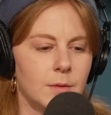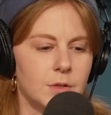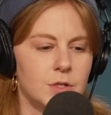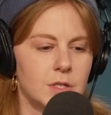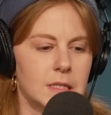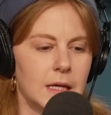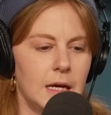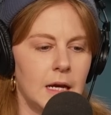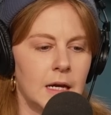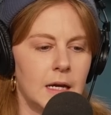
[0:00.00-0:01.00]
It was just
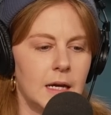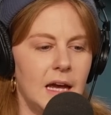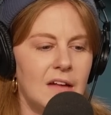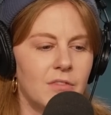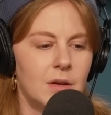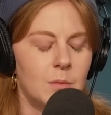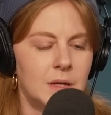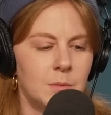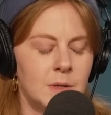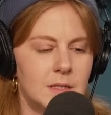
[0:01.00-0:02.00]
like
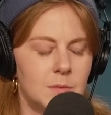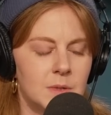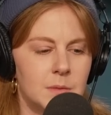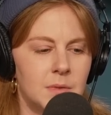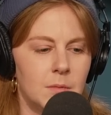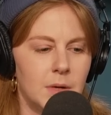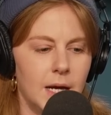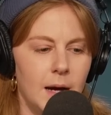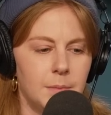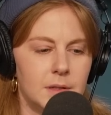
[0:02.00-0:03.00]
when something
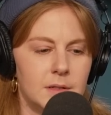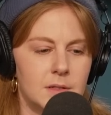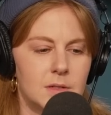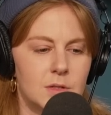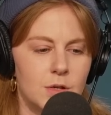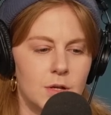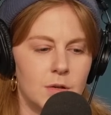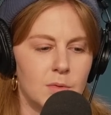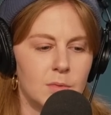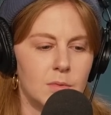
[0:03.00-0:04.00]
big happens to
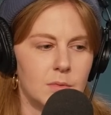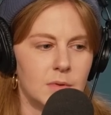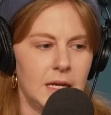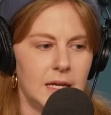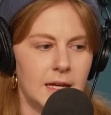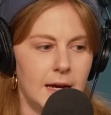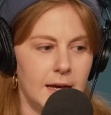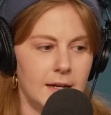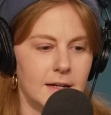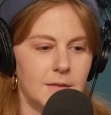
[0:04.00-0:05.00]
you like that,